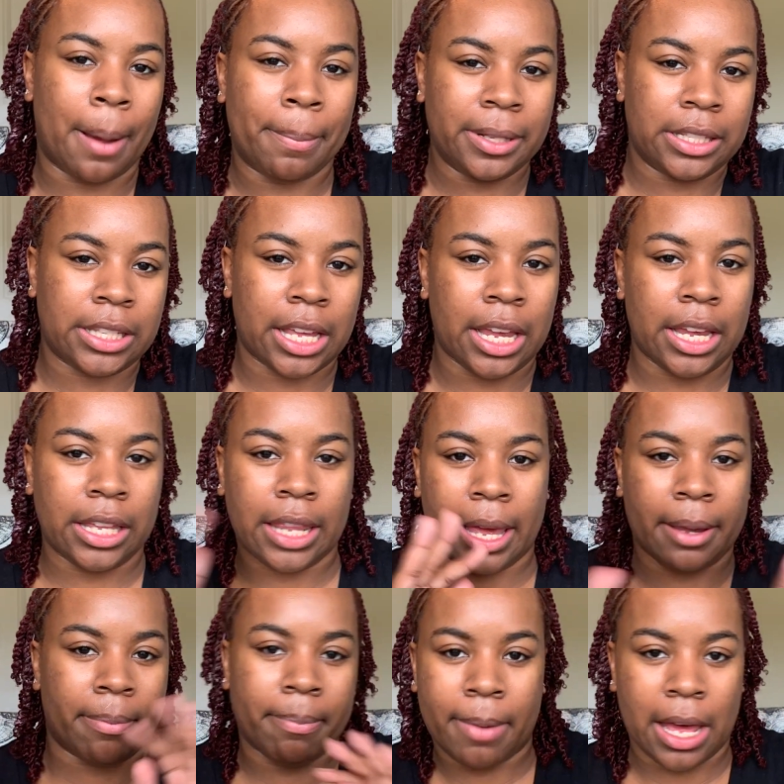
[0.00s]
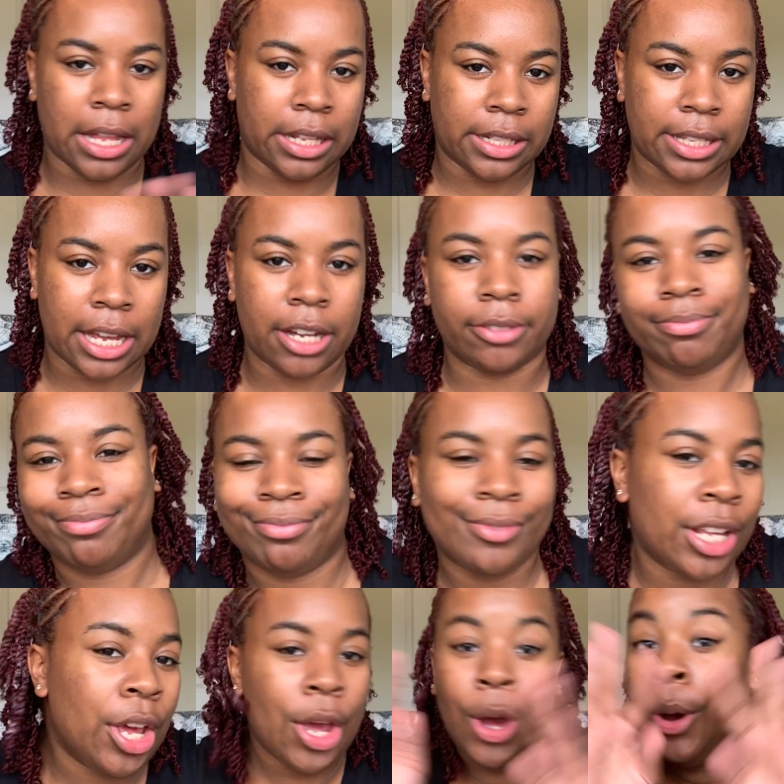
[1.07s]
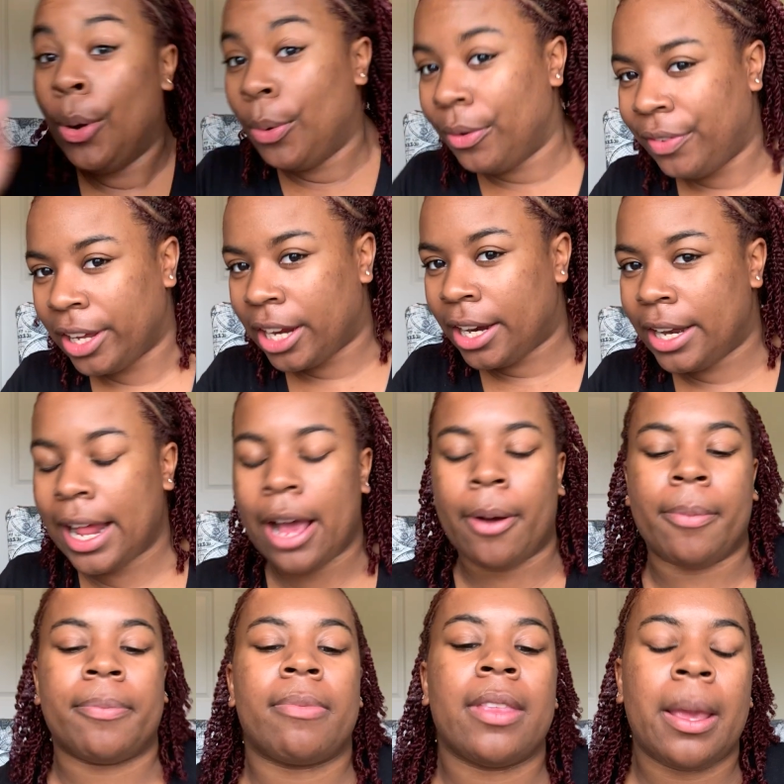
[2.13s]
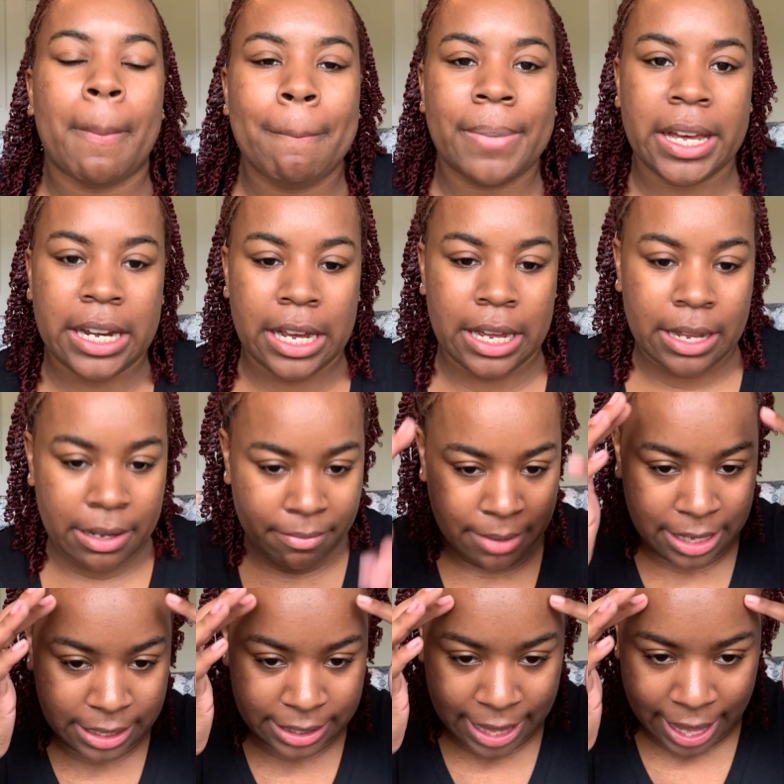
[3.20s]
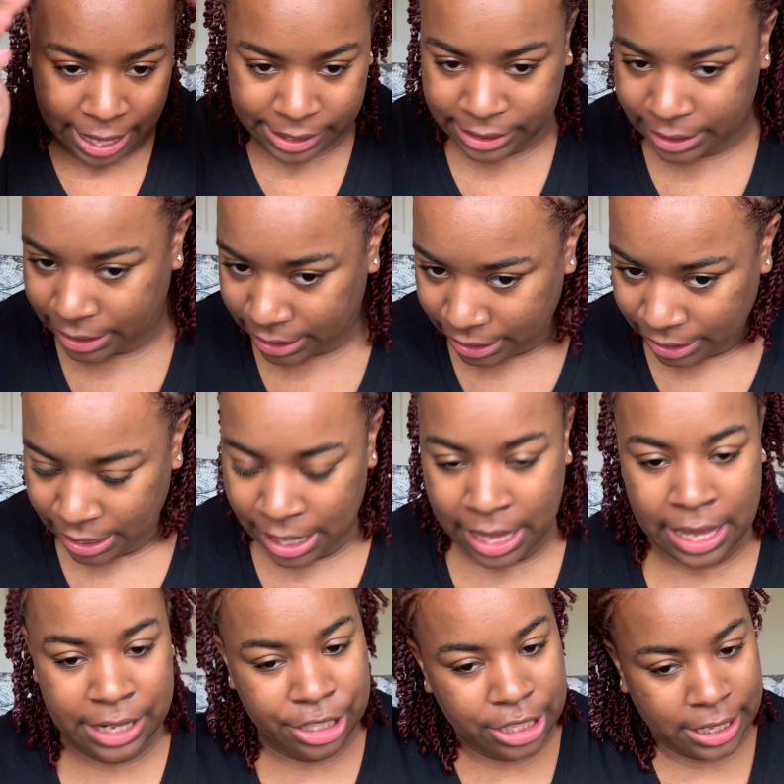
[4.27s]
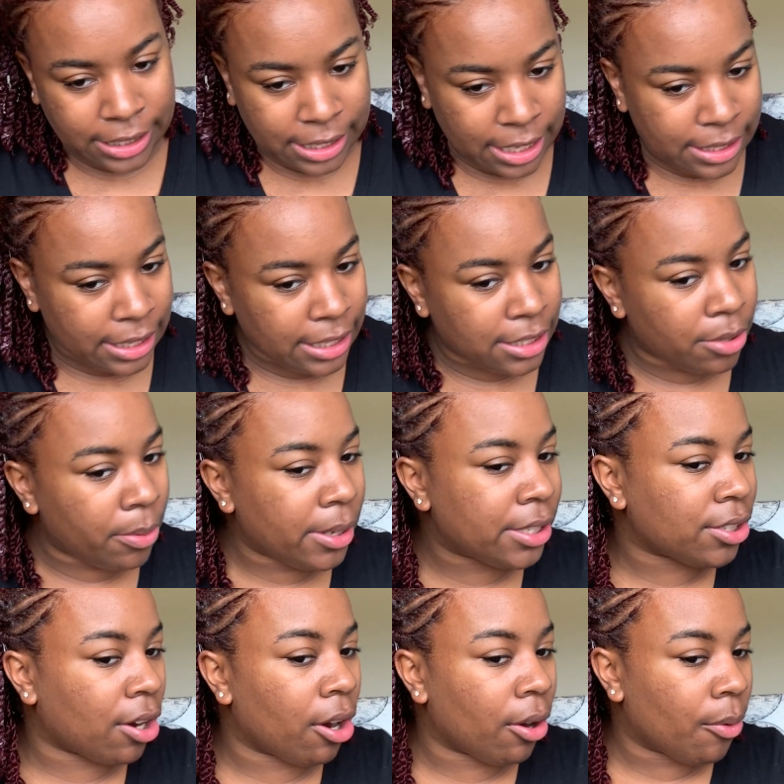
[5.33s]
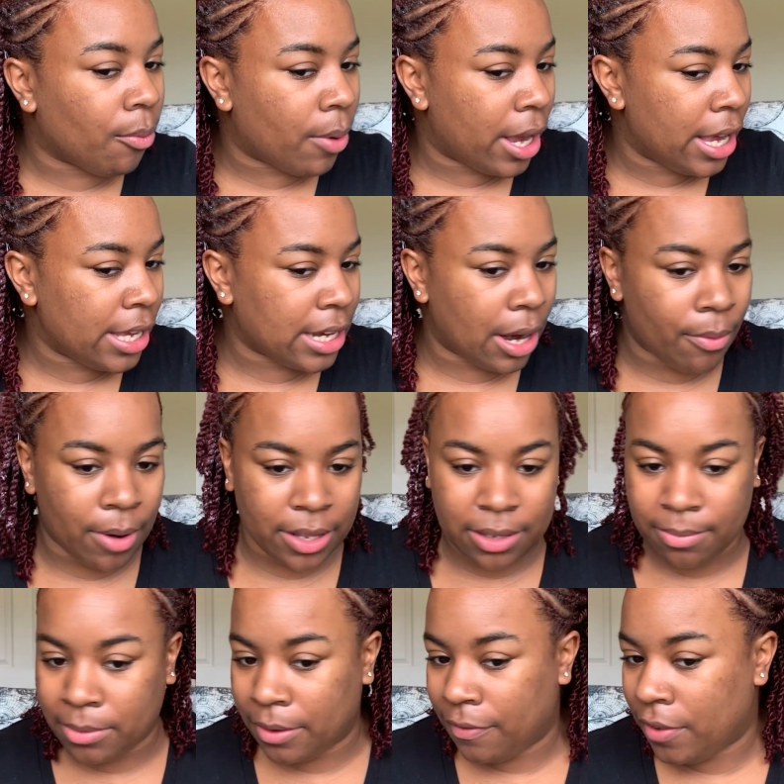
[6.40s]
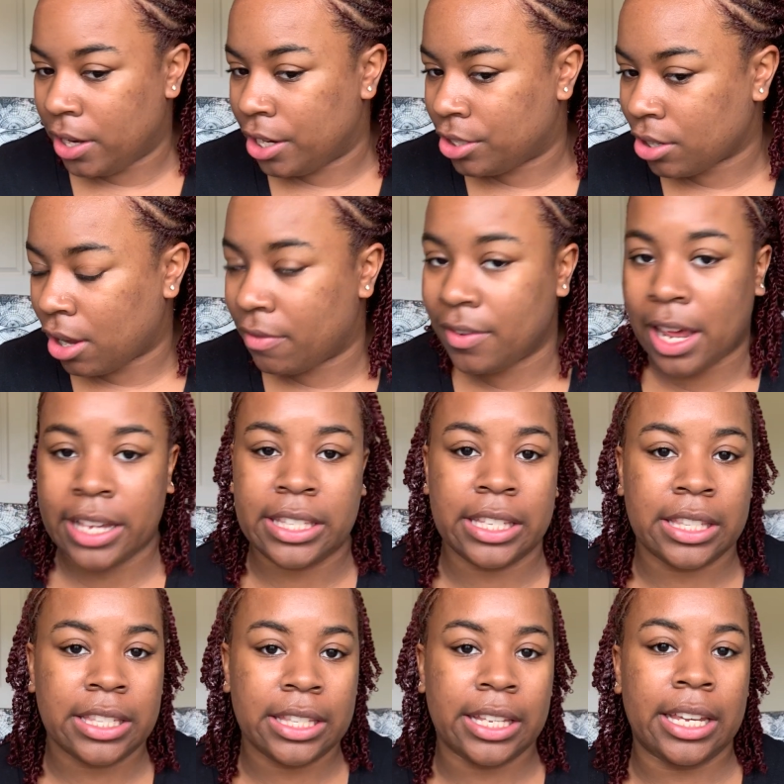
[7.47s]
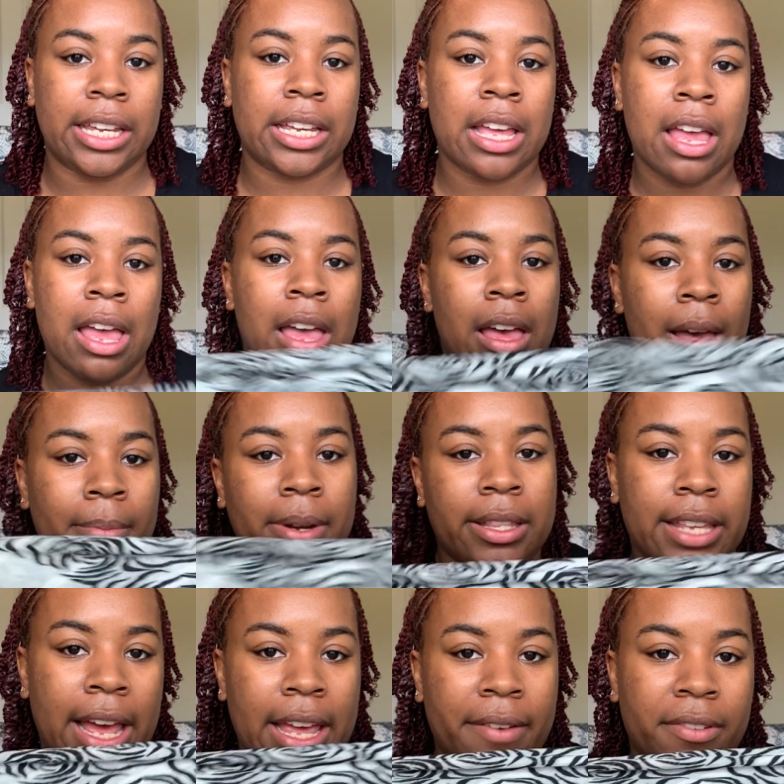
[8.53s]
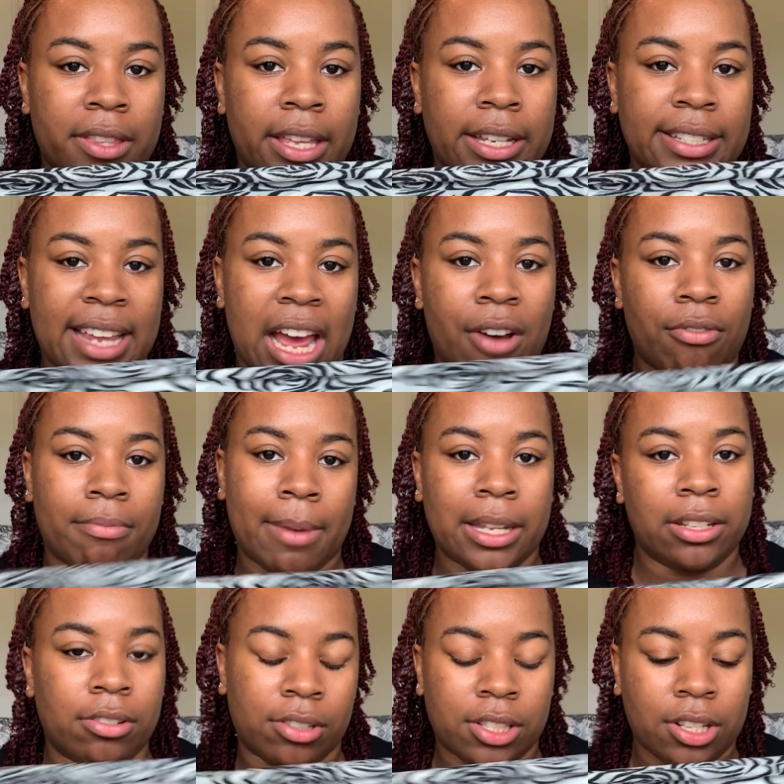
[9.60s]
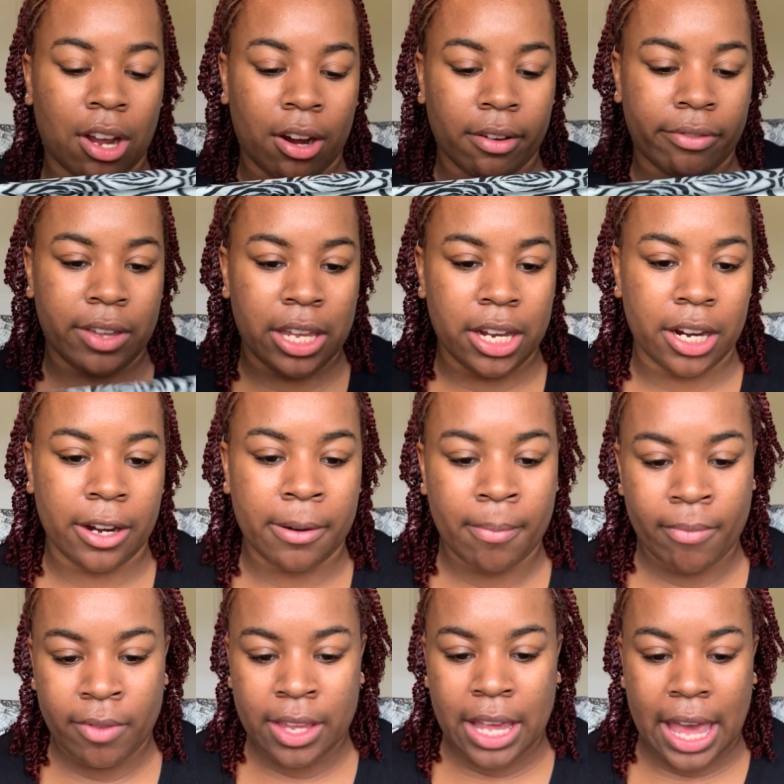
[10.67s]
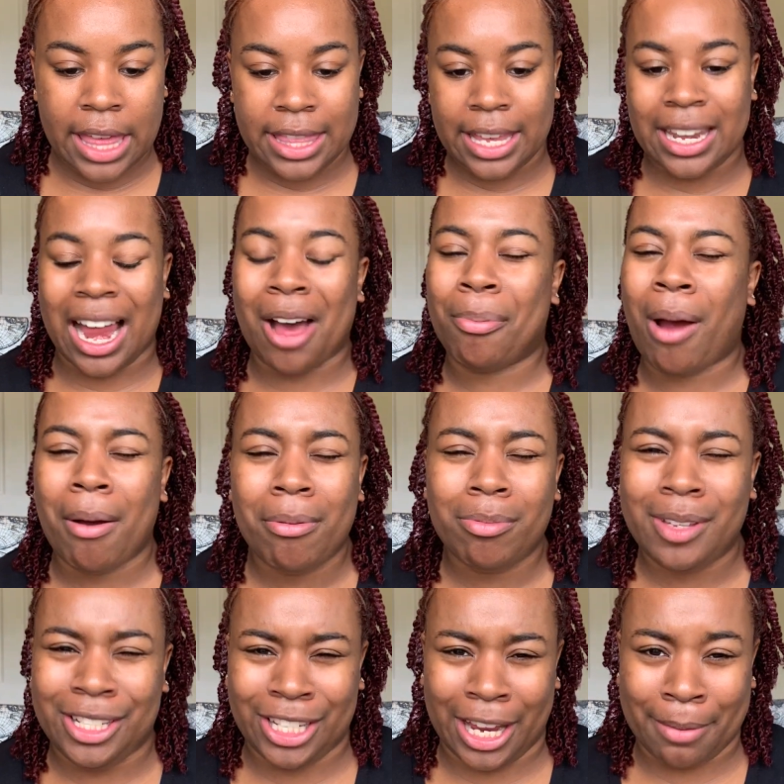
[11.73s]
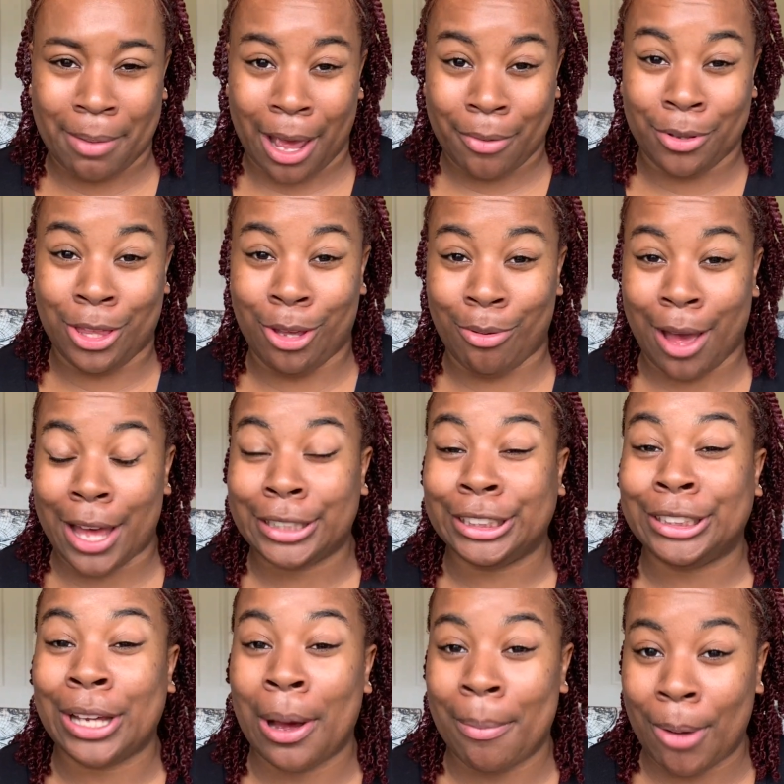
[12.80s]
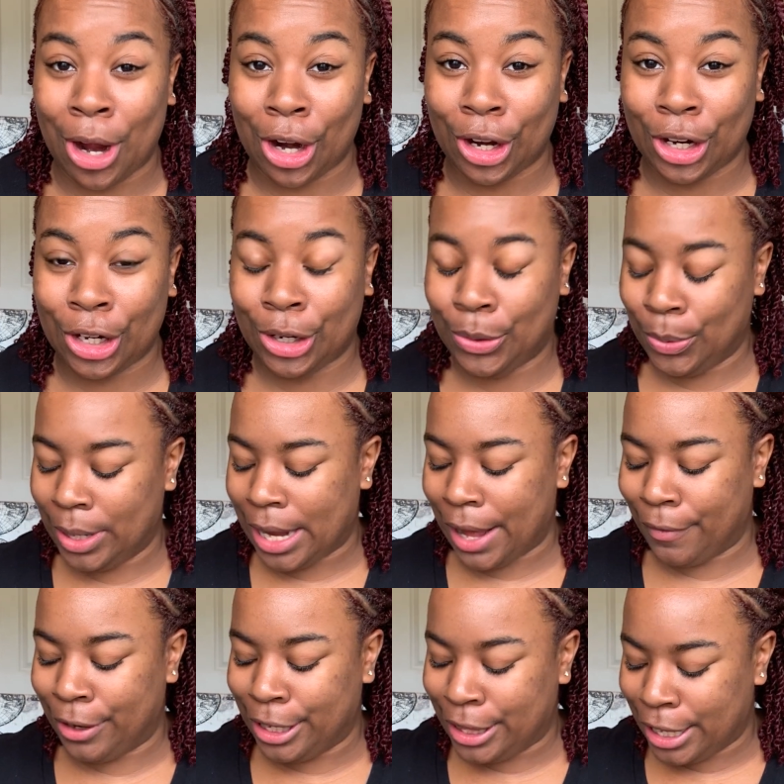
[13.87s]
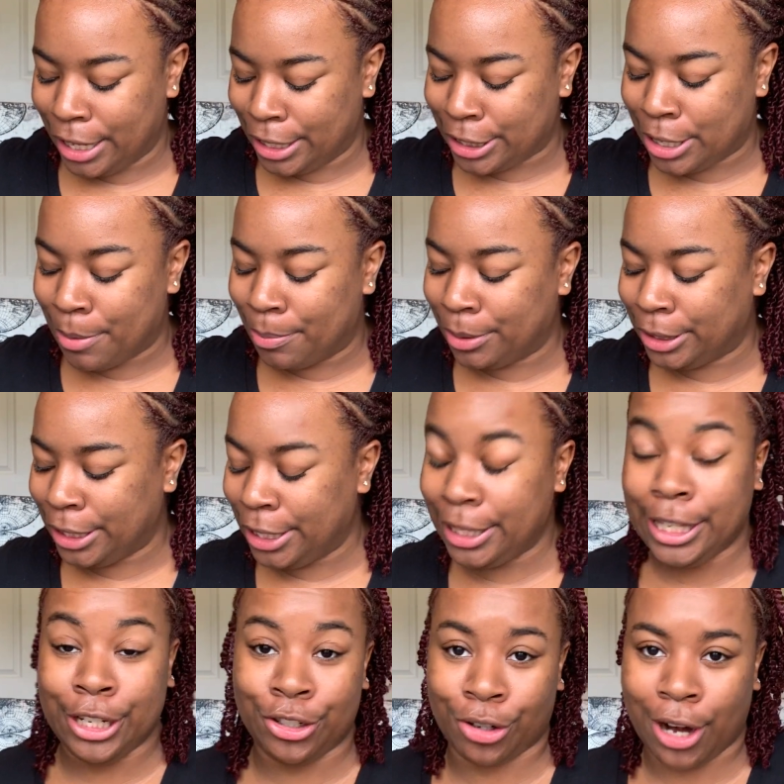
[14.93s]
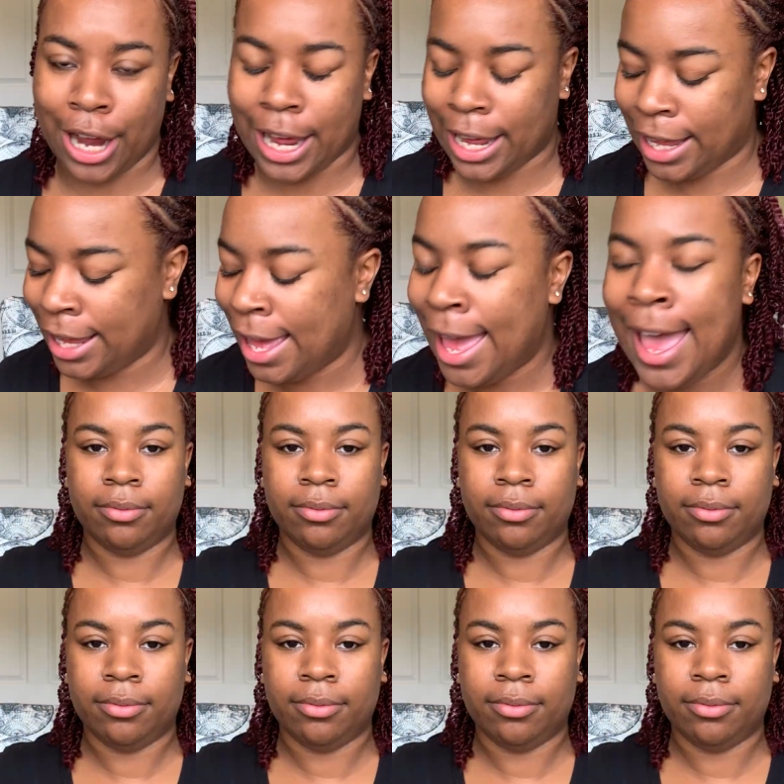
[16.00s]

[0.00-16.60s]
compensate and like balance out. We'll figure it out. But lastly, just because these twists are wet and I want them to finish off nice and sleek, I'm gonna tie everything down with my little scarf here, and then I'll probably check back with you guys tomorrow when everything is completely dry.